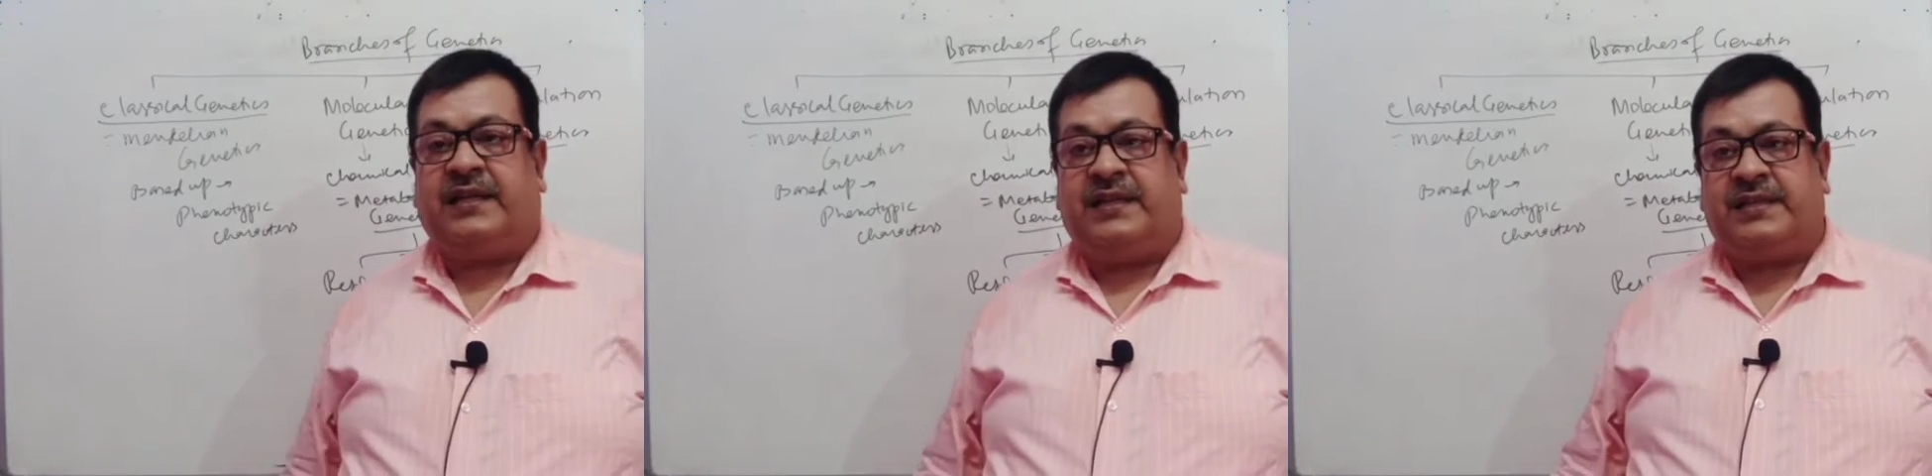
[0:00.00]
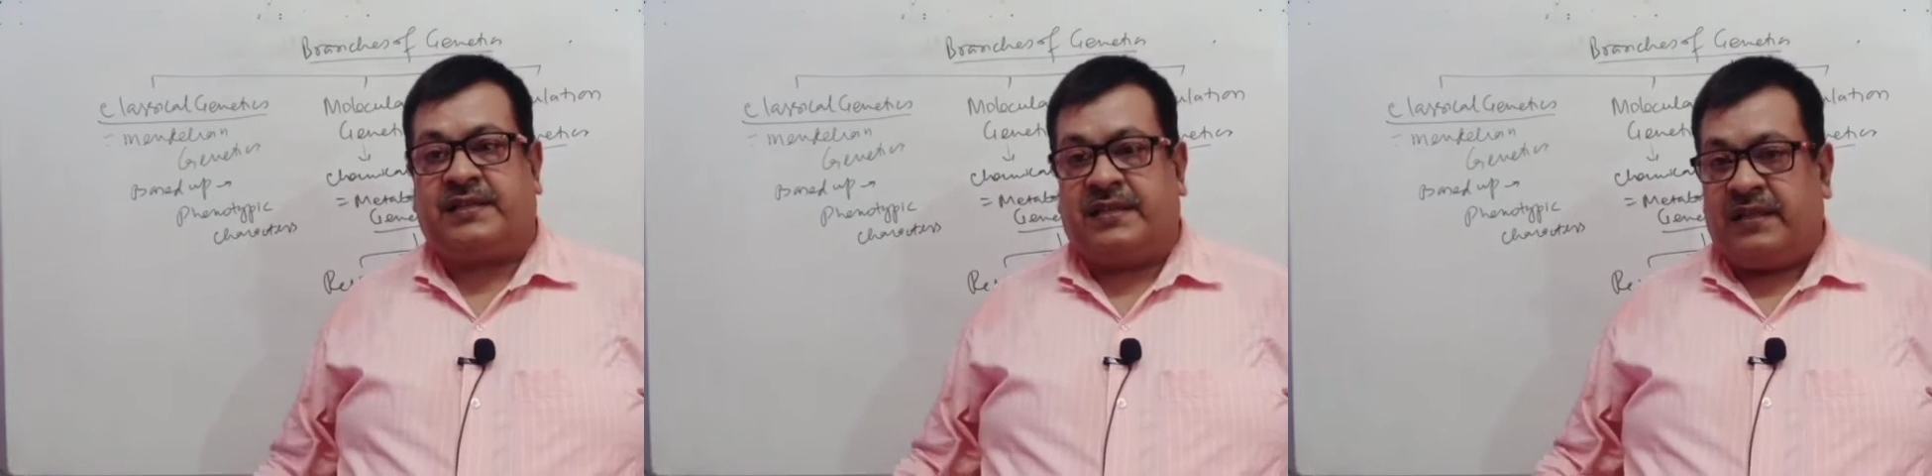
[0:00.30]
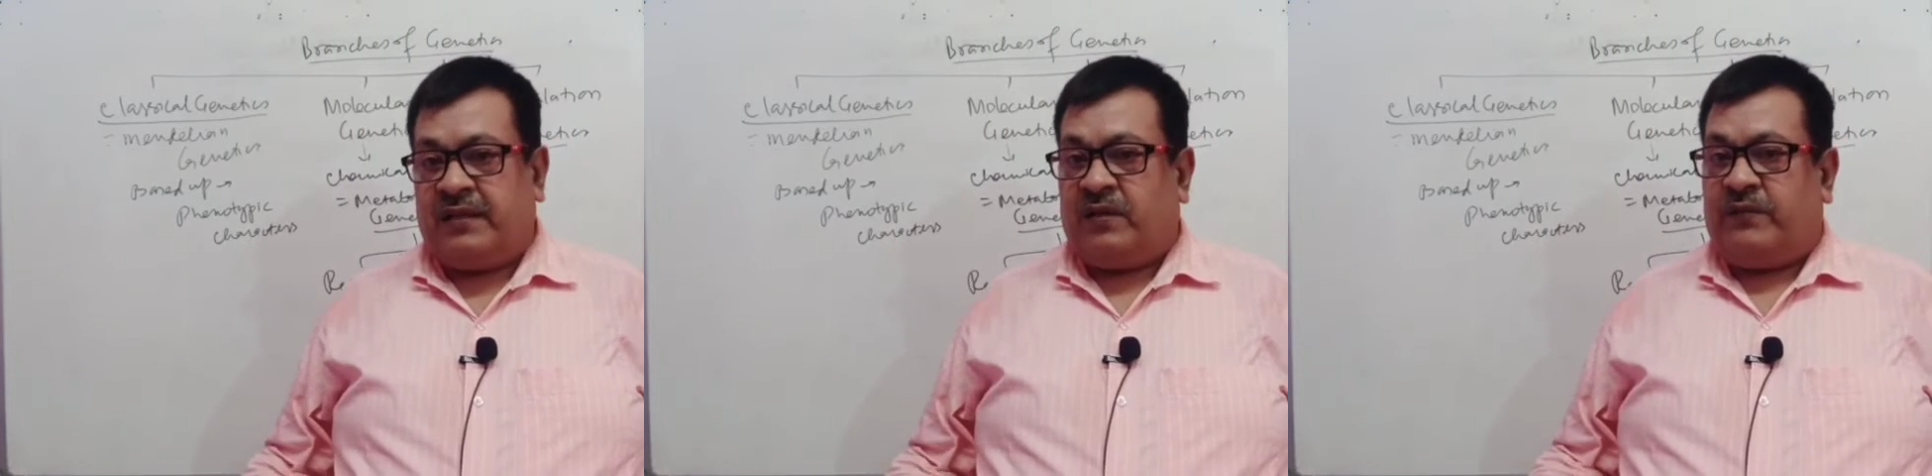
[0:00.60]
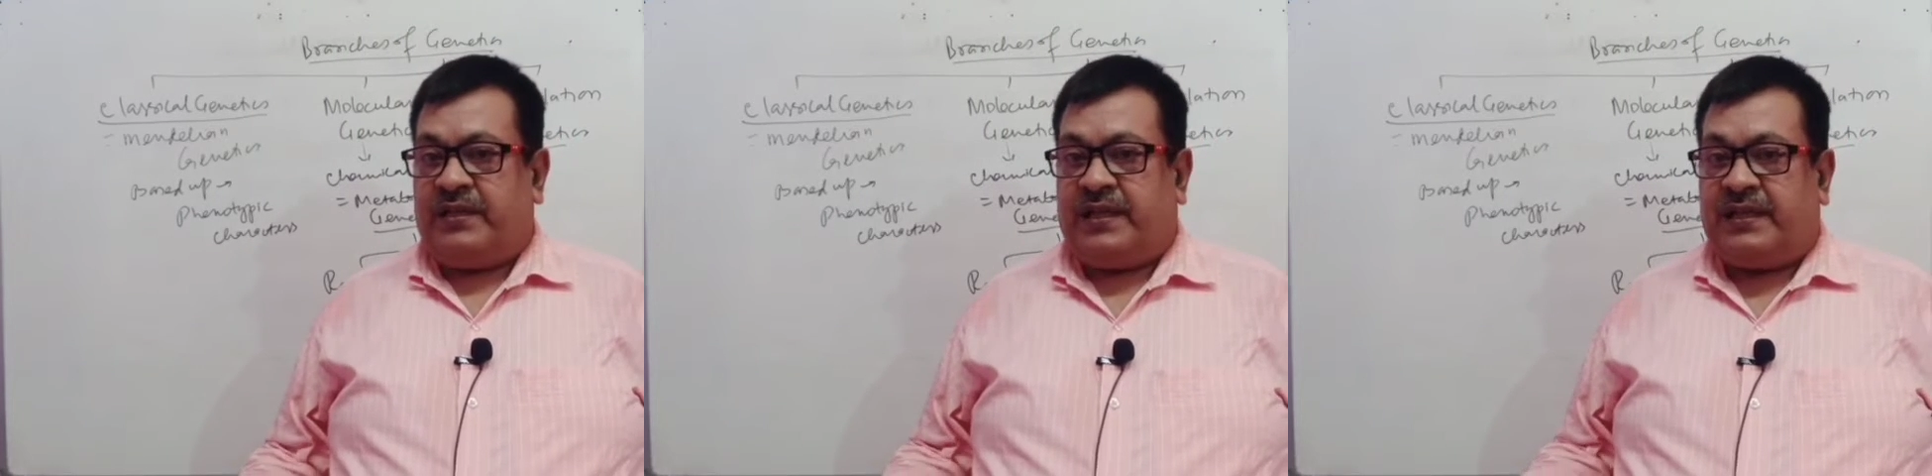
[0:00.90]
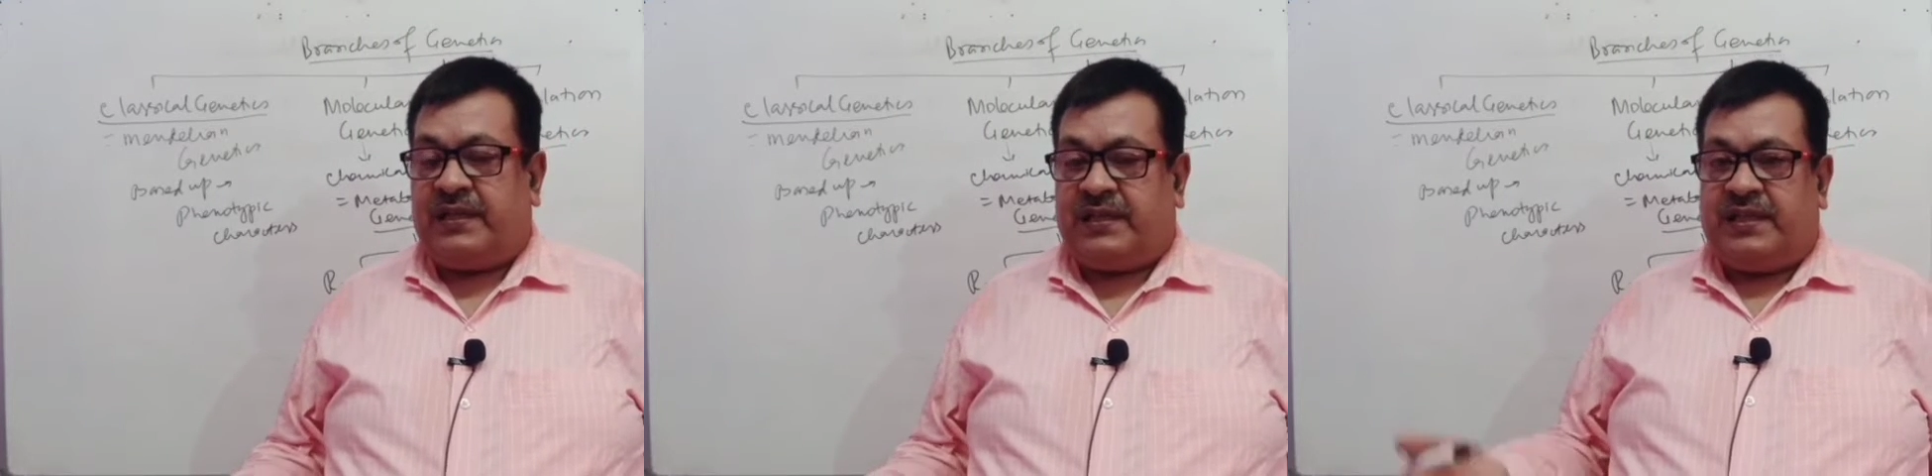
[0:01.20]
is whether
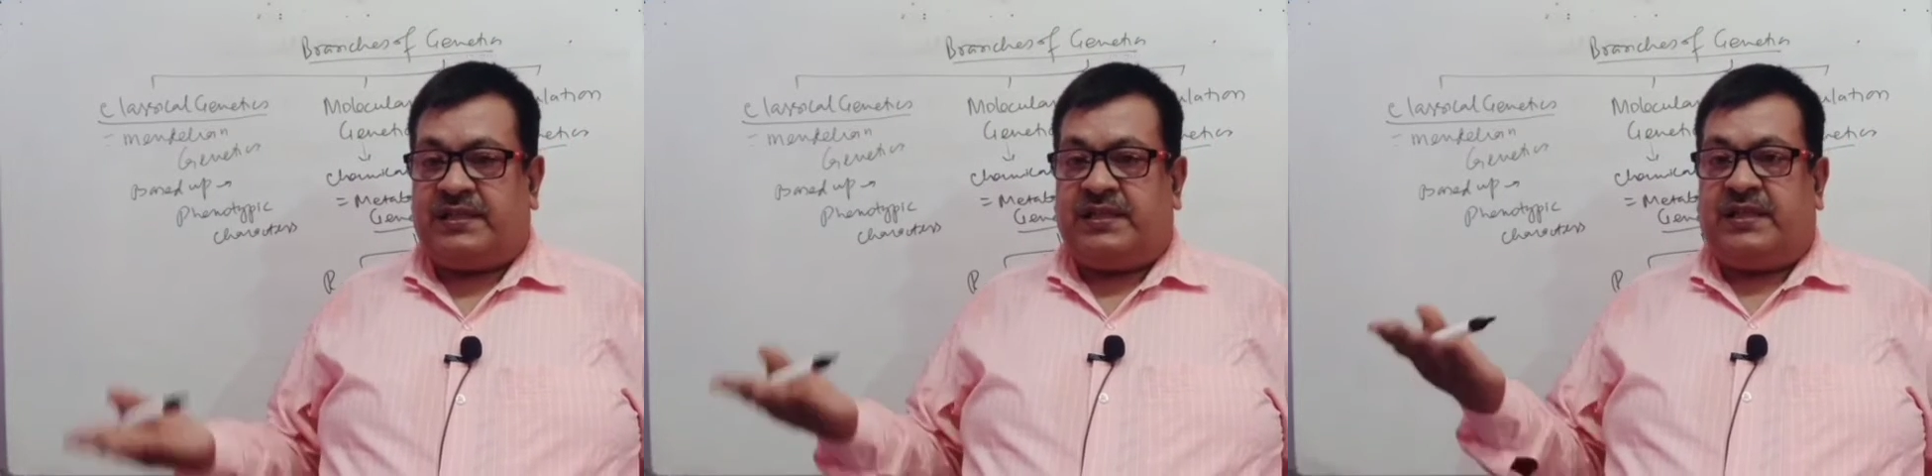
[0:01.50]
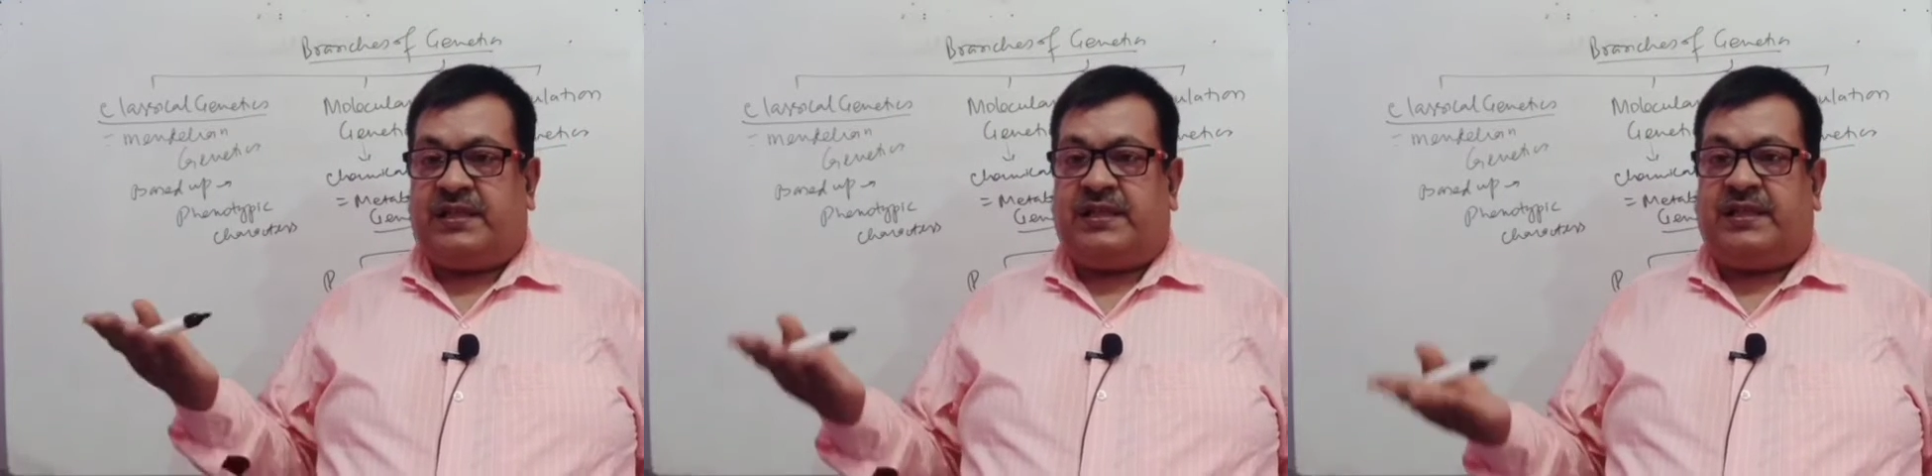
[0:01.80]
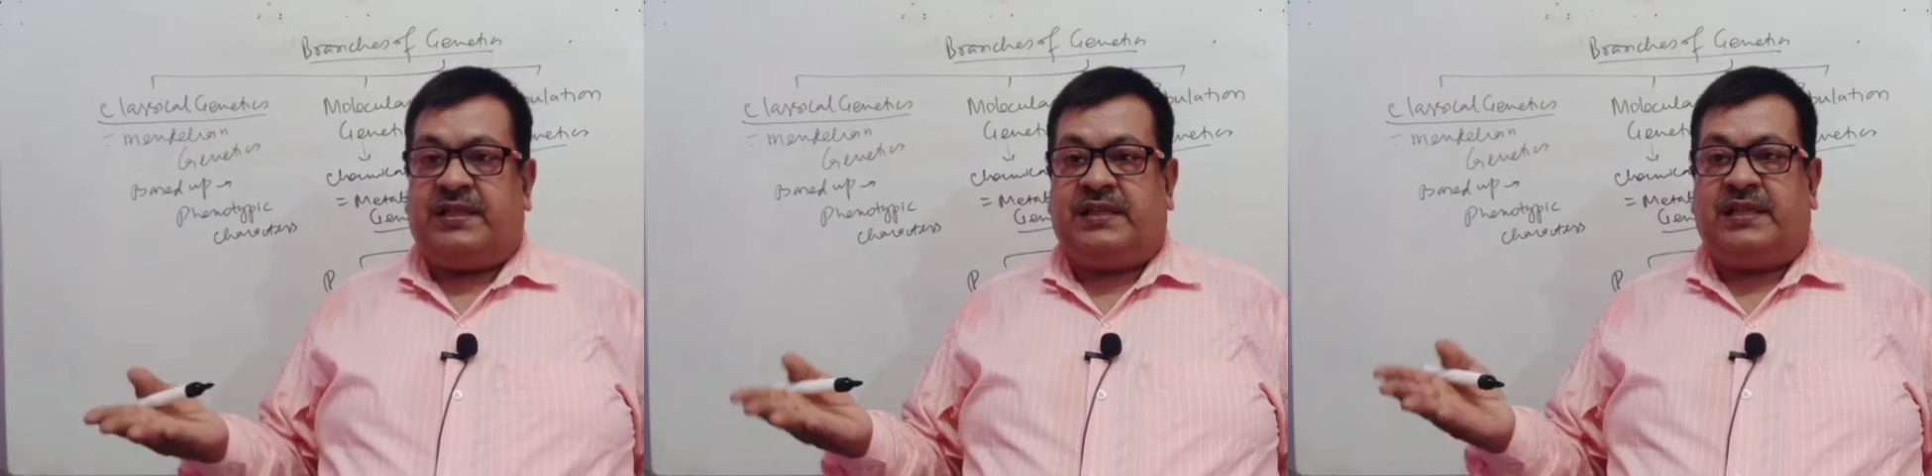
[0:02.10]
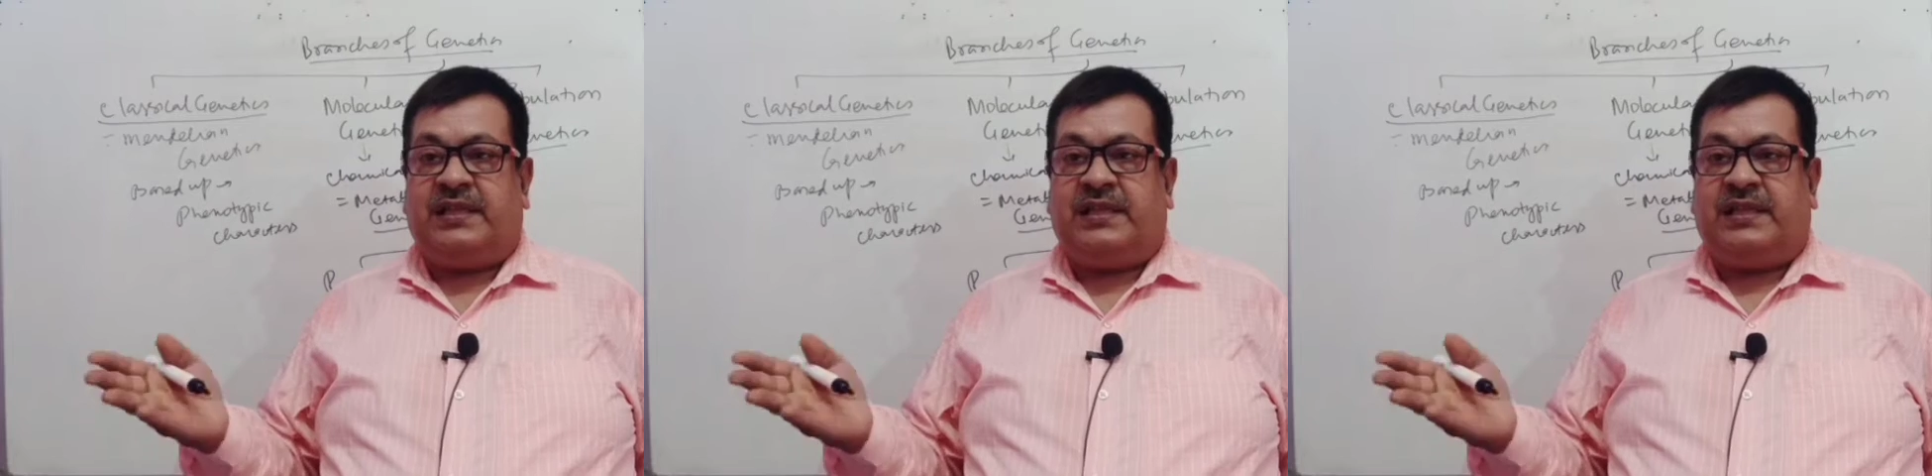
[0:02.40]
increasing, decreasing,